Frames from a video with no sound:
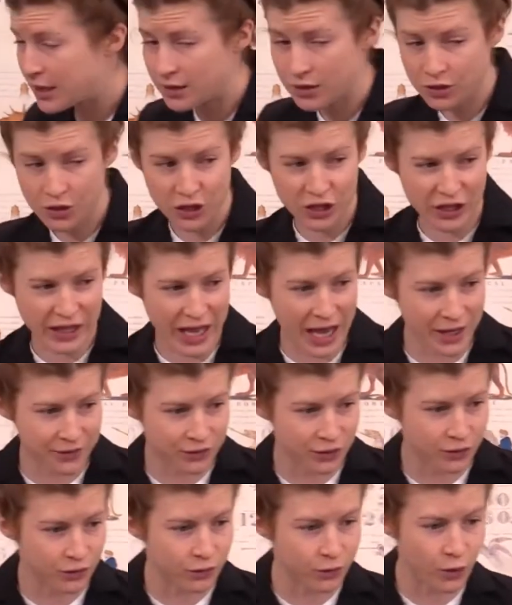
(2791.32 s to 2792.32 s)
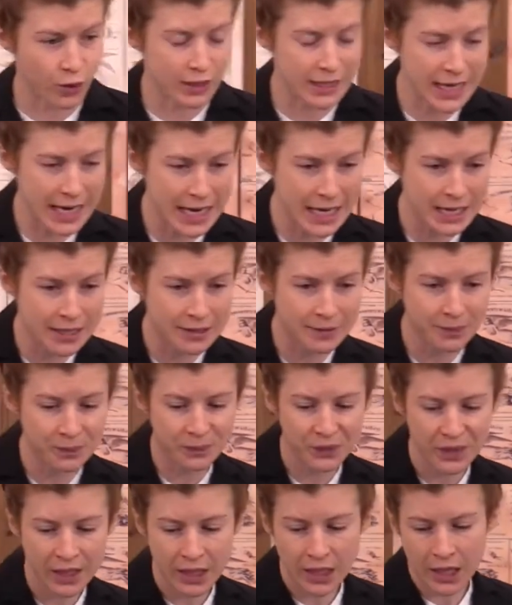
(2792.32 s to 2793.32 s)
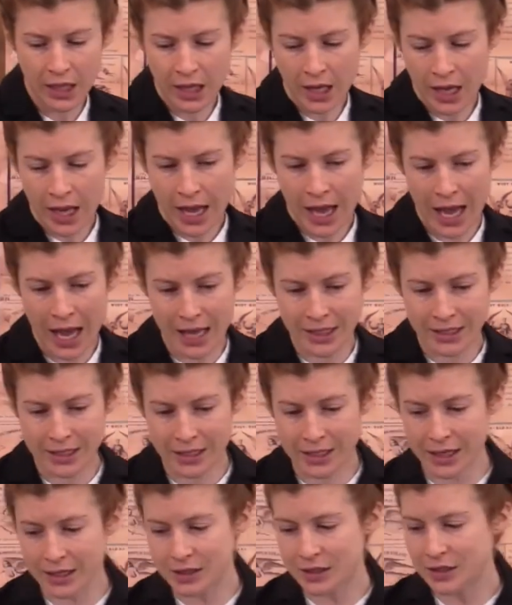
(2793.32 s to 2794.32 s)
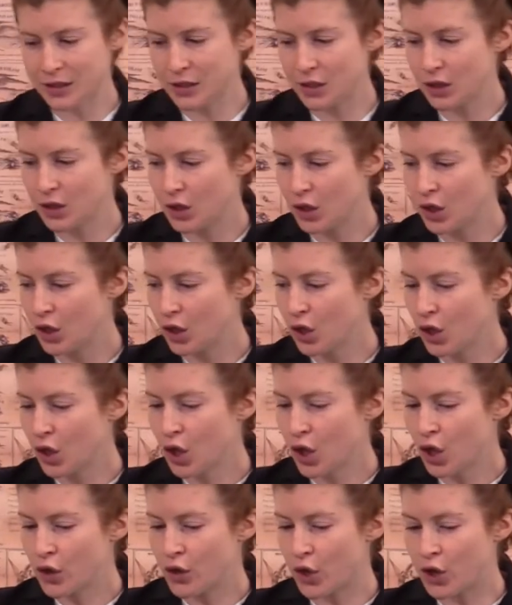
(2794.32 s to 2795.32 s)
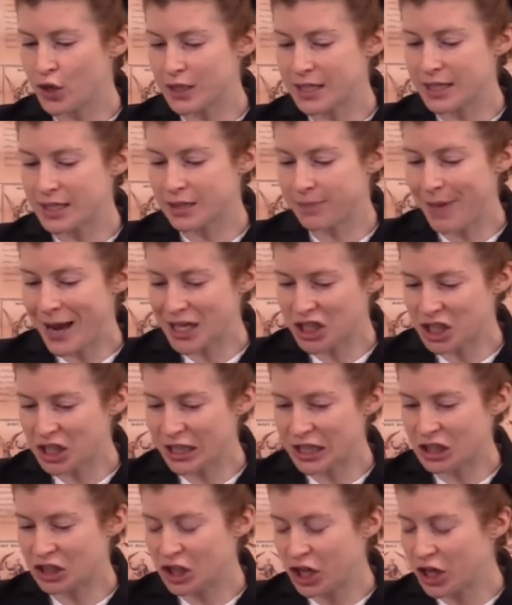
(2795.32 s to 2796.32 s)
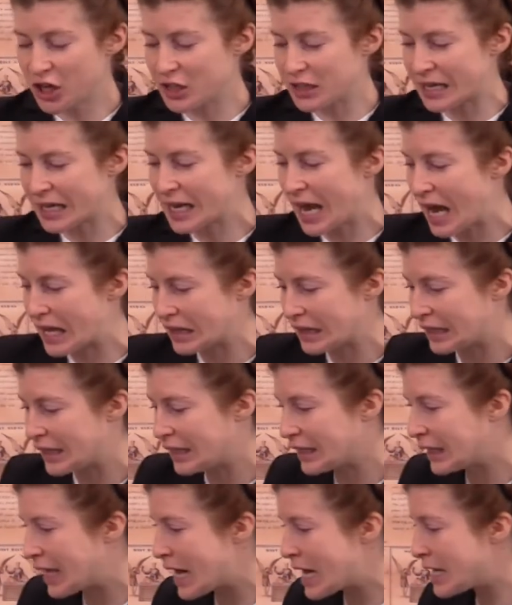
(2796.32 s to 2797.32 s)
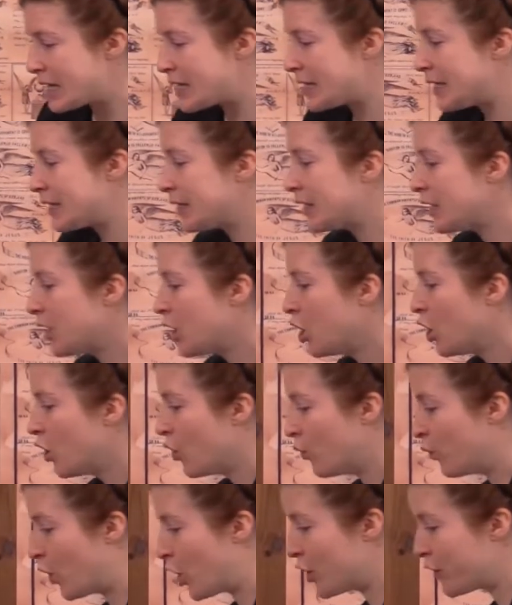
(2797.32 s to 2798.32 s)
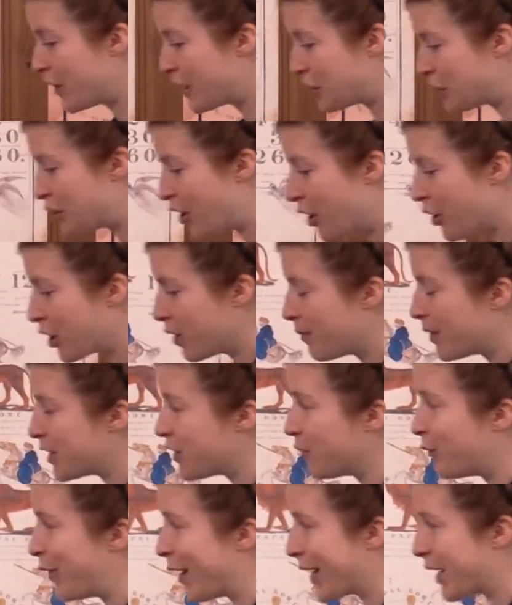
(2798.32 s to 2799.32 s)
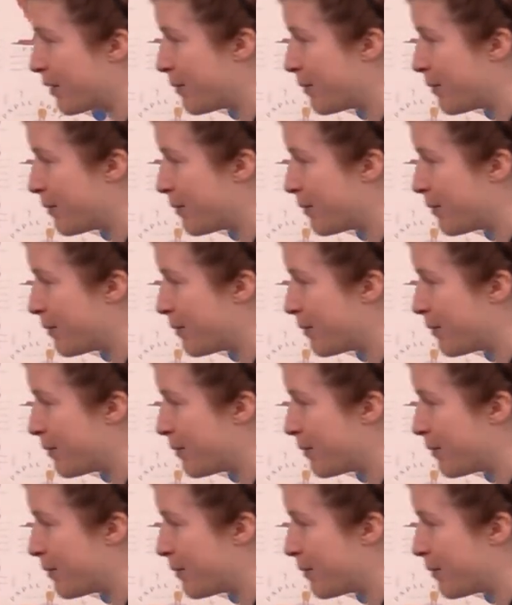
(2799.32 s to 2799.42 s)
since 2014. And those specially chosen Catholic leaders wrote this document of